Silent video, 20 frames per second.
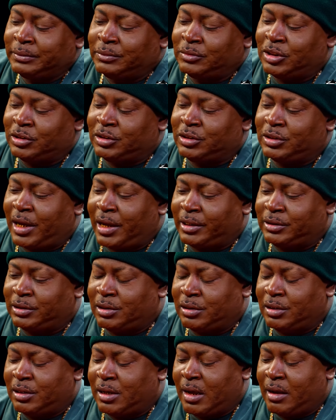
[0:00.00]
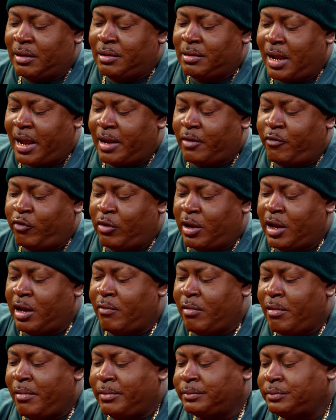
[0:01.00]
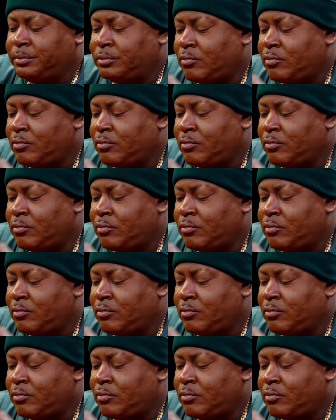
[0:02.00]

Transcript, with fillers: This has actually got a nice flavor.